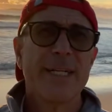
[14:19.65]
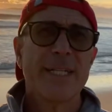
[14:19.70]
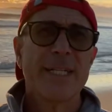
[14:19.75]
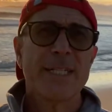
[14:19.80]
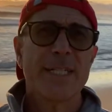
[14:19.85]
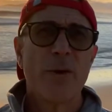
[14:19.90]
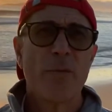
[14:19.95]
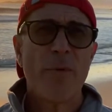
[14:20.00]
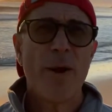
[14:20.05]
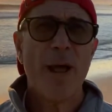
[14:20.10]

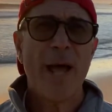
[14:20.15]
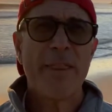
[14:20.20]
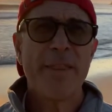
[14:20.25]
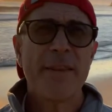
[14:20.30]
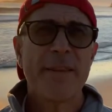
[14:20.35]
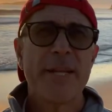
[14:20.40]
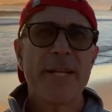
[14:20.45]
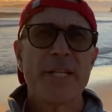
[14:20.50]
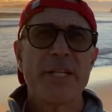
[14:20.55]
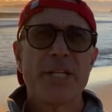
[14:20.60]
So rather
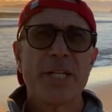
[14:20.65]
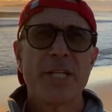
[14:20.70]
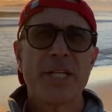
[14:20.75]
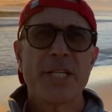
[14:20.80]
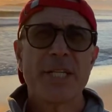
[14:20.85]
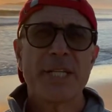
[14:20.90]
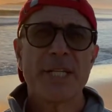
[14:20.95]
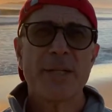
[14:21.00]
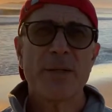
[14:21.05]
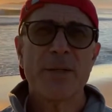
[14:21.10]
than
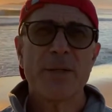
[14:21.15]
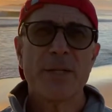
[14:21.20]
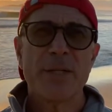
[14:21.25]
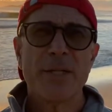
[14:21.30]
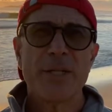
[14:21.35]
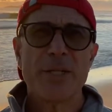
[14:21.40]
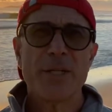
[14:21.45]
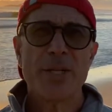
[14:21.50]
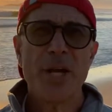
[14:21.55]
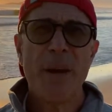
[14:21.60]
just
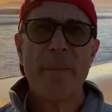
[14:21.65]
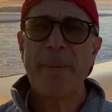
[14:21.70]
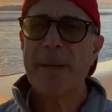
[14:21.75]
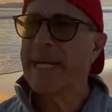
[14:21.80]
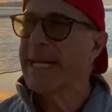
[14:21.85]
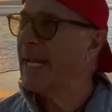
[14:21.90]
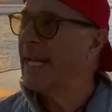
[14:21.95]
jumping